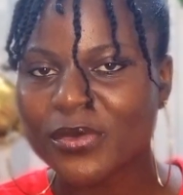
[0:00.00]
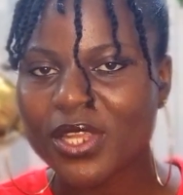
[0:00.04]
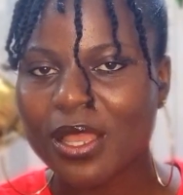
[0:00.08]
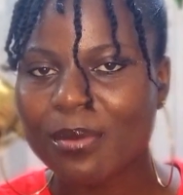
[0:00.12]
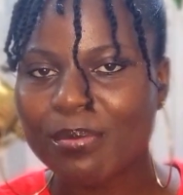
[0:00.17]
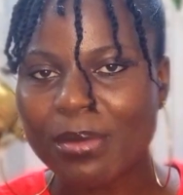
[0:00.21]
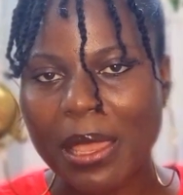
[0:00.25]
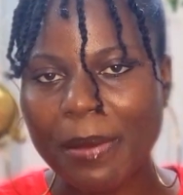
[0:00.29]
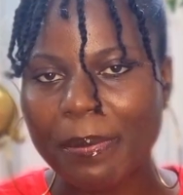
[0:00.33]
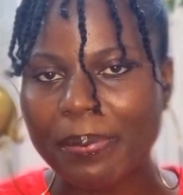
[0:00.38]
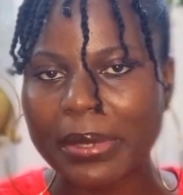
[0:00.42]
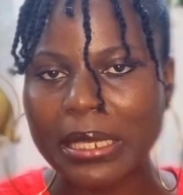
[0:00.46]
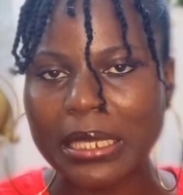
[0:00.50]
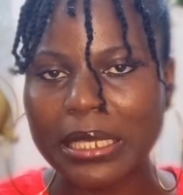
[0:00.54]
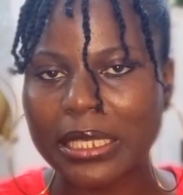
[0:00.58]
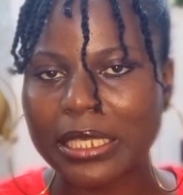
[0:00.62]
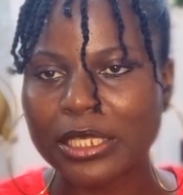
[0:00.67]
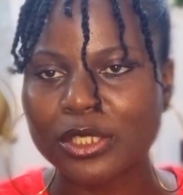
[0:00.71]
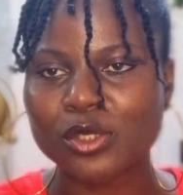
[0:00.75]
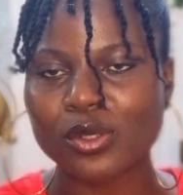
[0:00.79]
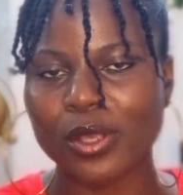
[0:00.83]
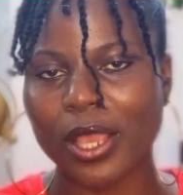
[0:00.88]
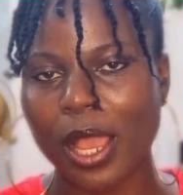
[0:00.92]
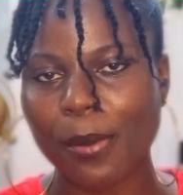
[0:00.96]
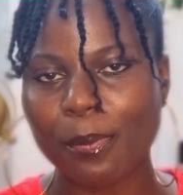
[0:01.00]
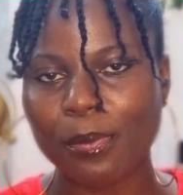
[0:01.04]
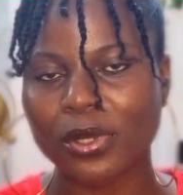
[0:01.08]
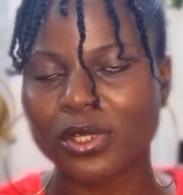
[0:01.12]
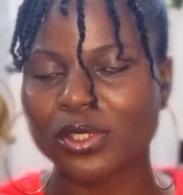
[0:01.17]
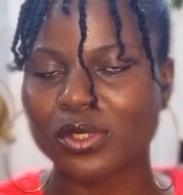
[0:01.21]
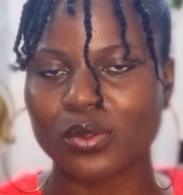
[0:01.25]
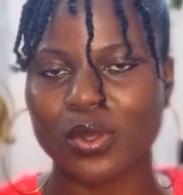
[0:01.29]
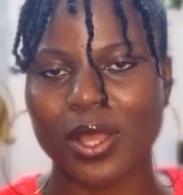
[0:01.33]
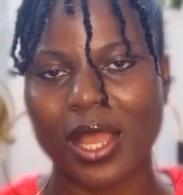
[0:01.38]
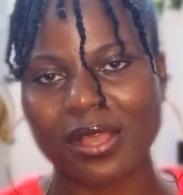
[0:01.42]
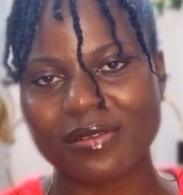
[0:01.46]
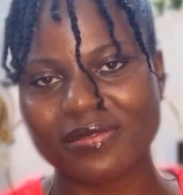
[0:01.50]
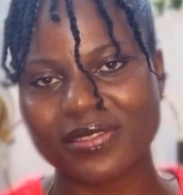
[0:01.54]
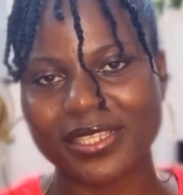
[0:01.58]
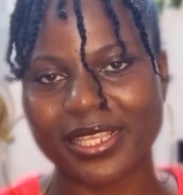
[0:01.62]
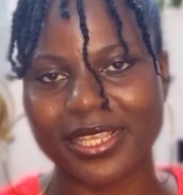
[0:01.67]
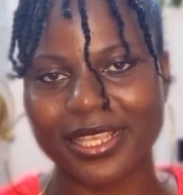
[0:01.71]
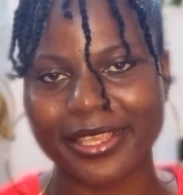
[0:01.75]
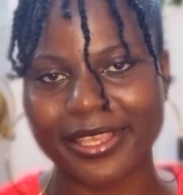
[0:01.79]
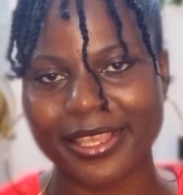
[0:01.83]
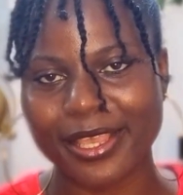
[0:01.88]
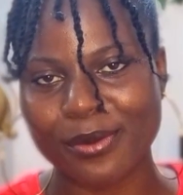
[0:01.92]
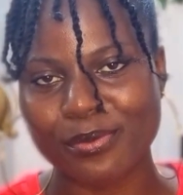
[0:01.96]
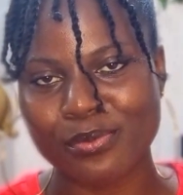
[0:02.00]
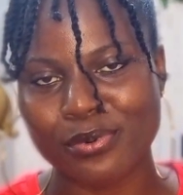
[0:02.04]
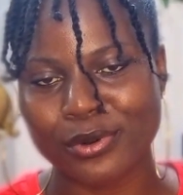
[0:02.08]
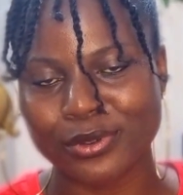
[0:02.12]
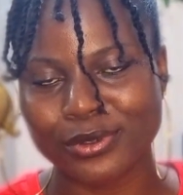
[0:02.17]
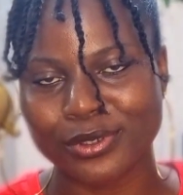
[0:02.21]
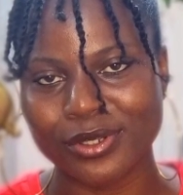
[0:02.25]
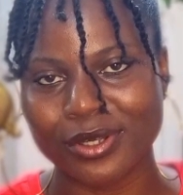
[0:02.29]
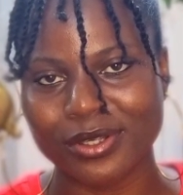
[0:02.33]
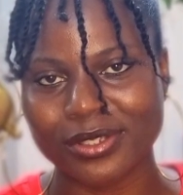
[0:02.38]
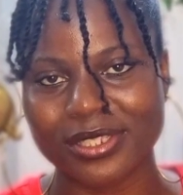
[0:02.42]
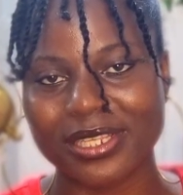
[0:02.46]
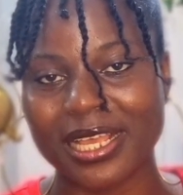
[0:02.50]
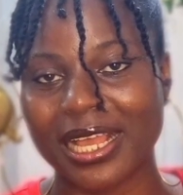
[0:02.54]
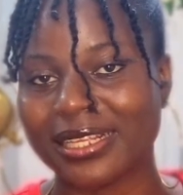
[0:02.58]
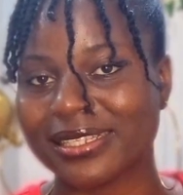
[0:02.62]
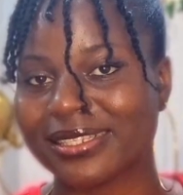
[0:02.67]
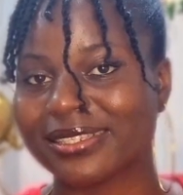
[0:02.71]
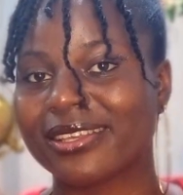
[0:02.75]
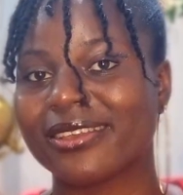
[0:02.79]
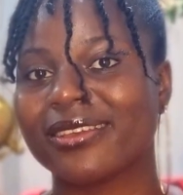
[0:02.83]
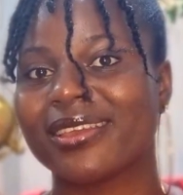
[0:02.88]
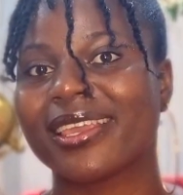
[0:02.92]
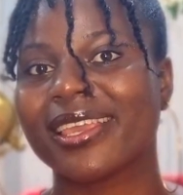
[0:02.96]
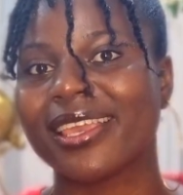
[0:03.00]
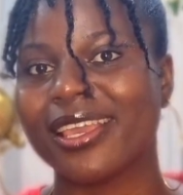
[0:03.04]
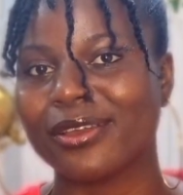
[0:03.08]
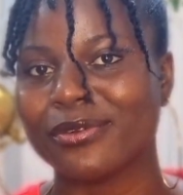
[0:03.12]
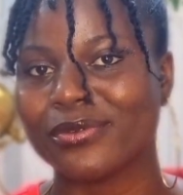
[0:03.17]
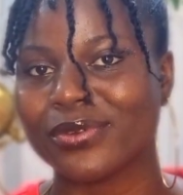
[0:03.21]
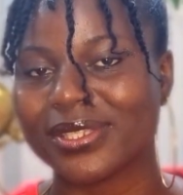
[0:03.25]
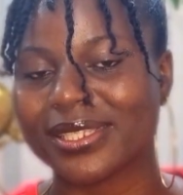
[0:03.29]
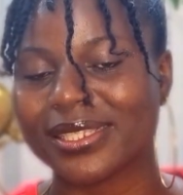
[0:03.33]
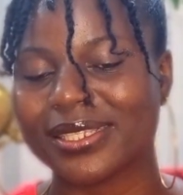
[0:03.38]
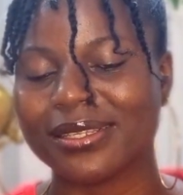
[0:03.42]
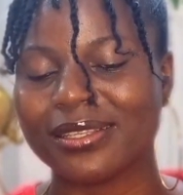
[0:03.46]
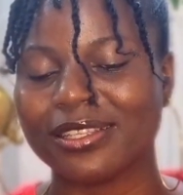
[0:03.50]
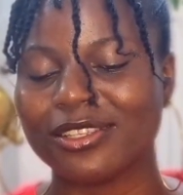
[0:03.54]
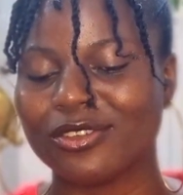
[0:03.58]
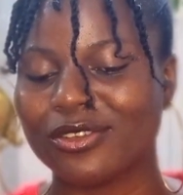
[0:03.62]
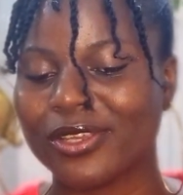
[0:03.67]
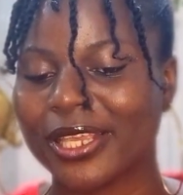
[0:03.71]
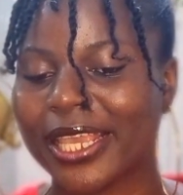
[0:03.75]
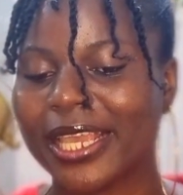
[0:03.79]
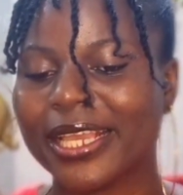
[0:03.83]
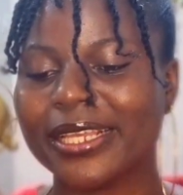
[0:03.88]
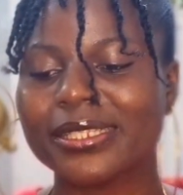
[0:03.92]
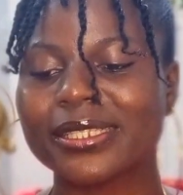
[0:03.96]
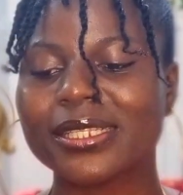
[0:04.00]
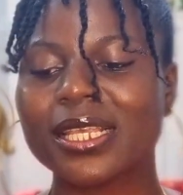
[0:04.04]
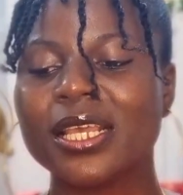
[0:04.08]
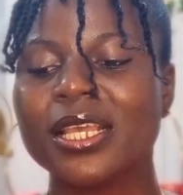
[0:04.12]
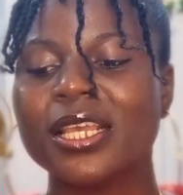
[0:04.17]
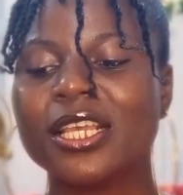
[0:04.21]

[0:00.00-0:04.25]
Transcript: maybe to help us to have skincare products and skincare routine we get.